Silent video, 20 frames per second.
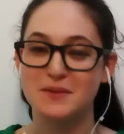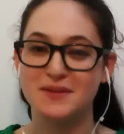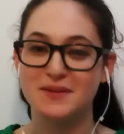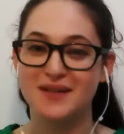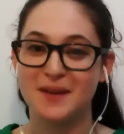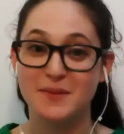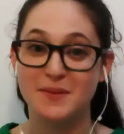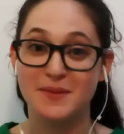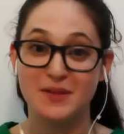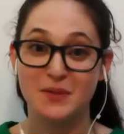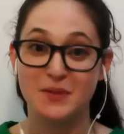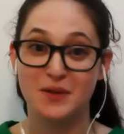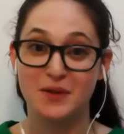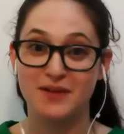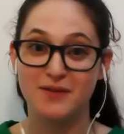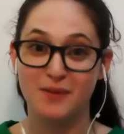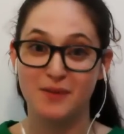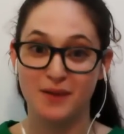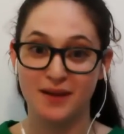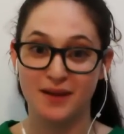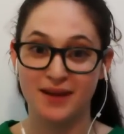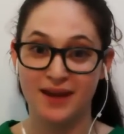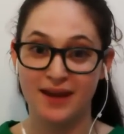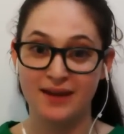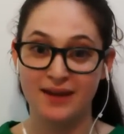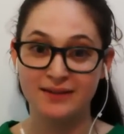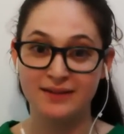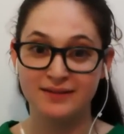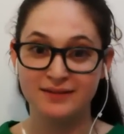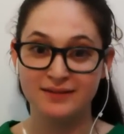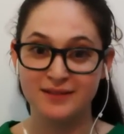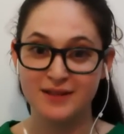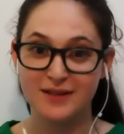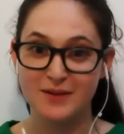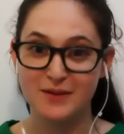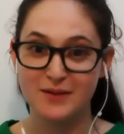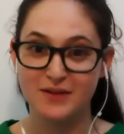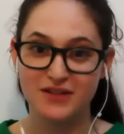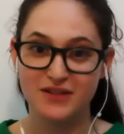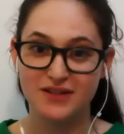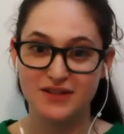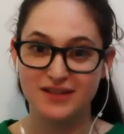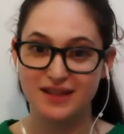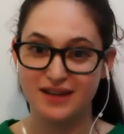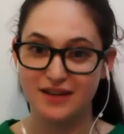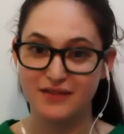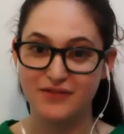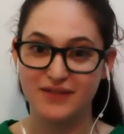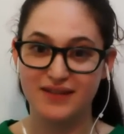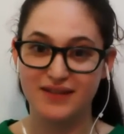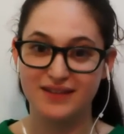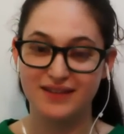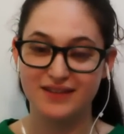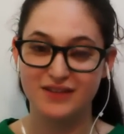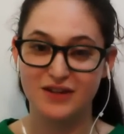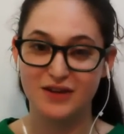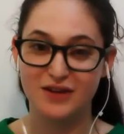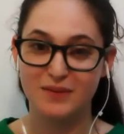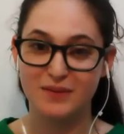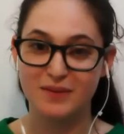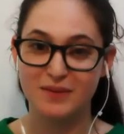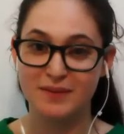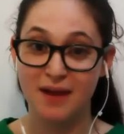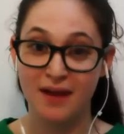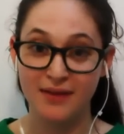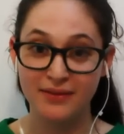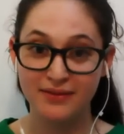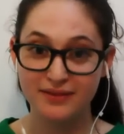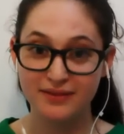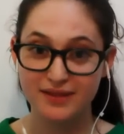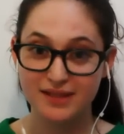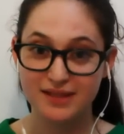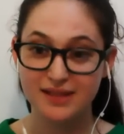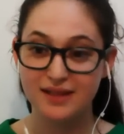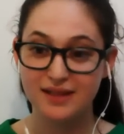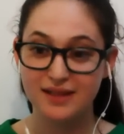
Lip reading: times beat 2048, which is like a feat that took me months.